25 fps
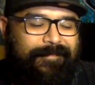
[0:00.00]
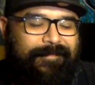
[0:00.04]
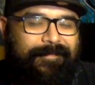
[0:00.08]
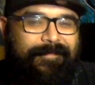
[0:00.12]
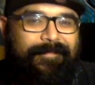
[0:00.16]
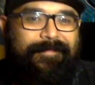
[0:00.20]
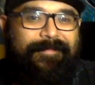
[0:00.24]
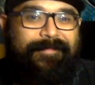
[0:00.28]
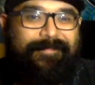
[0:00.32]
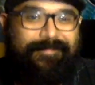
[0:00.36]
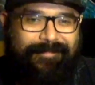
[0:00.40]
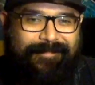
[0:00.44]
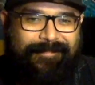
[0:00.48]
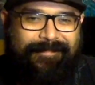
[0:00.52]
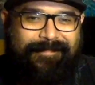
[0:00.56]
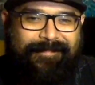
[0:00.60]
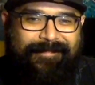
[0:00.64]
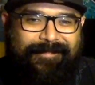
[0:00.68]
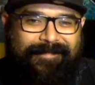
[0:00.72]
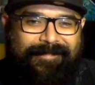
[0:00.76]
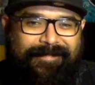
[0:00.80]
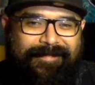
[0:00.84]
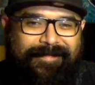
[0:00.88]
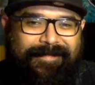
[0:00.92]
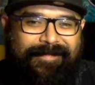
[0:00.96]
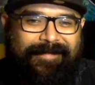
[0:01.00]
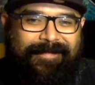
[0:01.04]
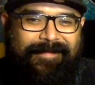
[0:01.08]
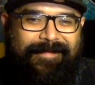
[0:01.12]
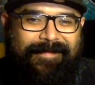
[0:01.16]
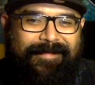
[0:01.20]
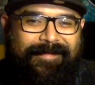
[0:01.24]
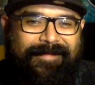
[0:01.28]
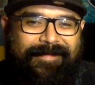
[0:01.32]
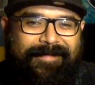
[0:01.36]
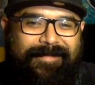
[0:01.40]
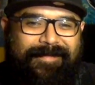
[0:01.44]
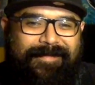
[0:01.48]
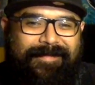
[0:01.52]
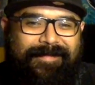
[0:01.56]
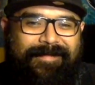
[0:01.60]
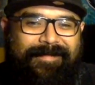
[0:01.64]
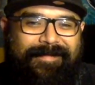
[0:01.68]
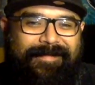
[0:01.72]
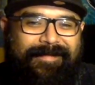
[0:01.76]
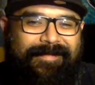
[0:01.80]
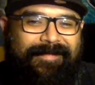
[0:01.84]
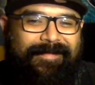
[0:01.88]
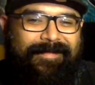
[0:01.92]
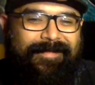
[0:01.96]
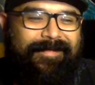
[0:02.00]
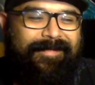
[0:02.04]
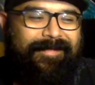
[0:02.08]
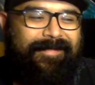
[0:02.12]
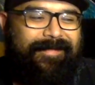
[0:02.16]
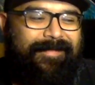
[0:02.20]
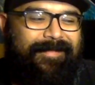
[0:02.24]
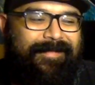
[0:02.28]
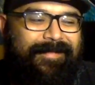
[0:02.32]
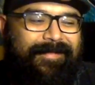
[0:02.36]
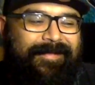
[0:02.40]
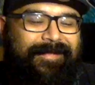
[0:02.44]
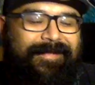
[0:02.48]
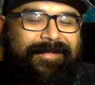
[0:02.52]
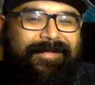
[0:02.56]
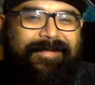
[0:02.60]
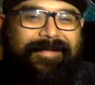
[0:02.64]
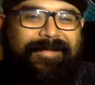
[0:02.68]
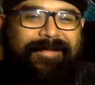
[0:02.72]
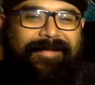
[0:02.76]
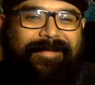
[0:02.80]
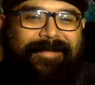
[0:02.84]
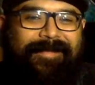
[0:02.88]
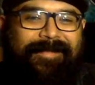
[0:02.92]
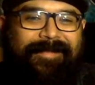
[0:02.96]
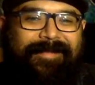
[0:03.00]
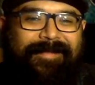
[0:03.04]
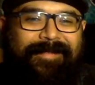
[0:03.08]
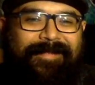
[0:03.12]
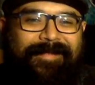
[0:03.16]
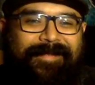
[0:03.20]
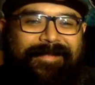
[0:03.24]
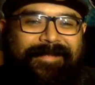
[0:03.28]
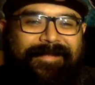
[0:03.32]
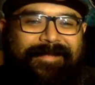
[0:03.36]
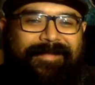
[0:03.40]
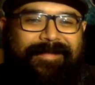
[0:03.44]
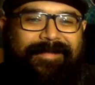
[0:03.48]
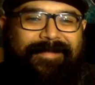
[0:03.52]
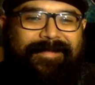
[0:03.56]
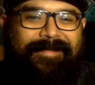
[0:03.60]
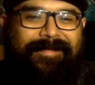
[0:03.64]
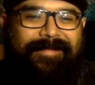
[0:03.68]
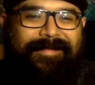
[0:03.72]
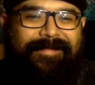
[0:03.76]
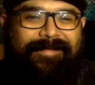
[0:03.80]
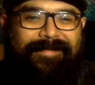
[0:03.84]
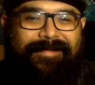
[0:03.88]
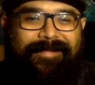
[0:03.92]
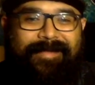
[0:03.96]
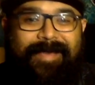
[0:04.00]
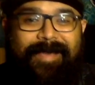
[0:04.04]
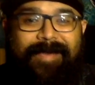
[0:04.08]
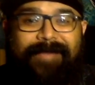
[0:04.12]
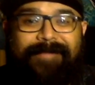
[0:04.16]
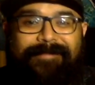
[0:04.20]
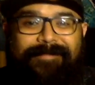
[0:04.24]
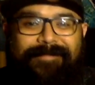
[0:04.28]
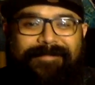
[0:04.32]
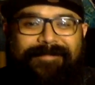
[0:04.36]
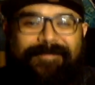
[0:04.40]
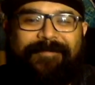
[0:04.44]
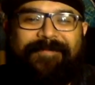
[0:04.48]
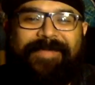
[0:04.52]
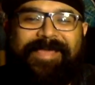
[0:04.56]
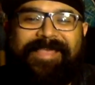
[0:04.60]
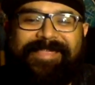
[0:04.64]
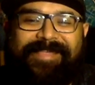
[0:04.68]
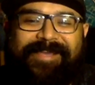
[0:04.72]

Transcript: The person shown says nothing.